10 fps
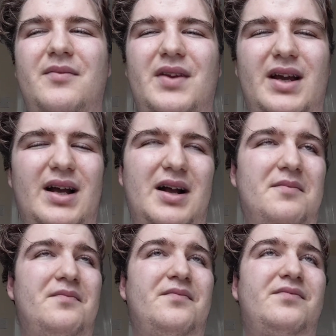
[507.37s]

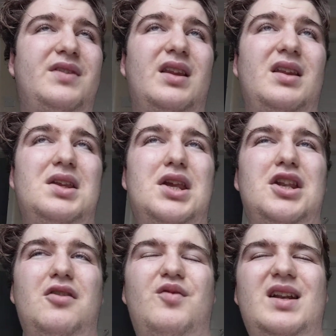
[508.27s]
You
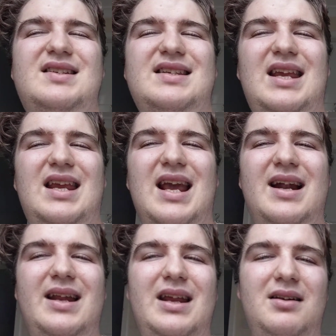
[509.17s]
don't really see
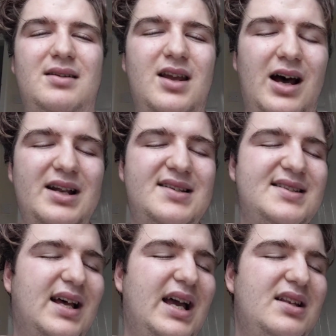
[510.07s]
any kind
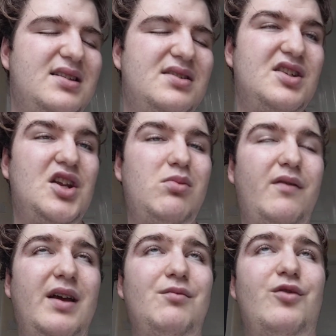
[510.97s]
side to do with
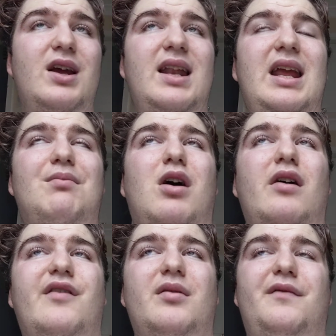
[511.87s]
him, really,
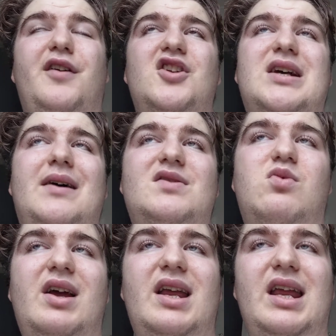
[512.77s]
apart from a few times
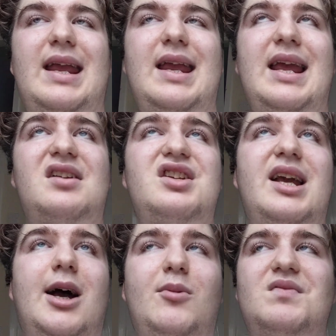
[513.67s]
where he actually
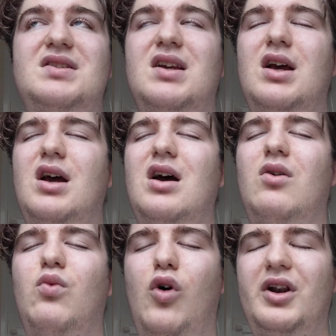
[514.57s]
helps
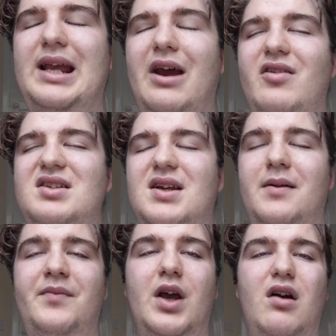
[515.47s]
one
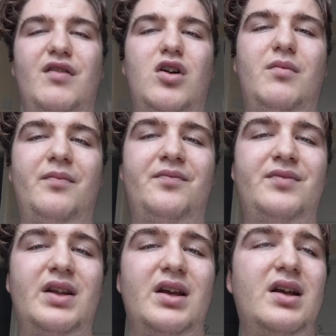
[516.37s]
character overcome
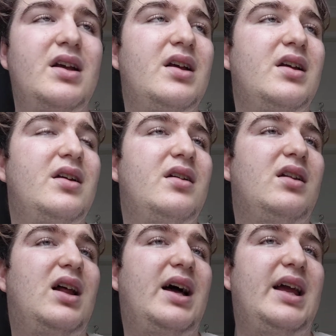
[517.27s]

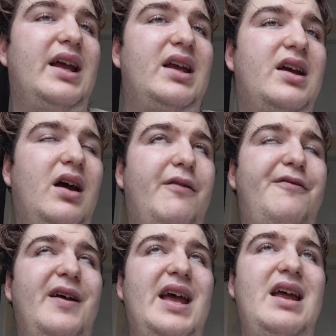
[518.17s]
like her
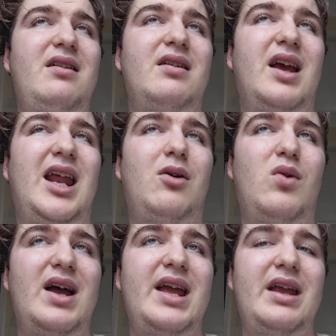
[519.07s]
fear in a
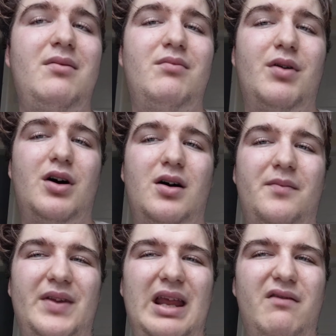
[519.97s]
way. But
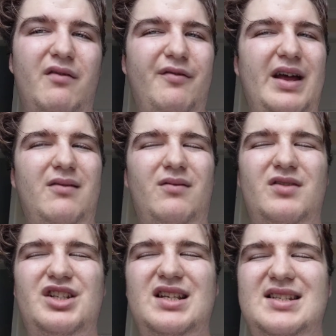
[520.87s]
even then,
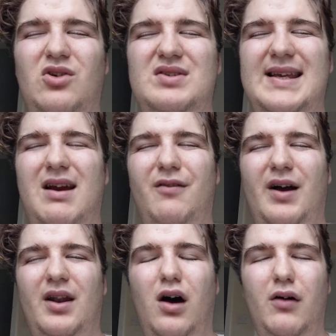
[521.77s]
she's still
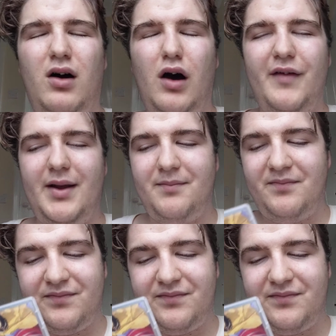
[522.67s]
terrified of him.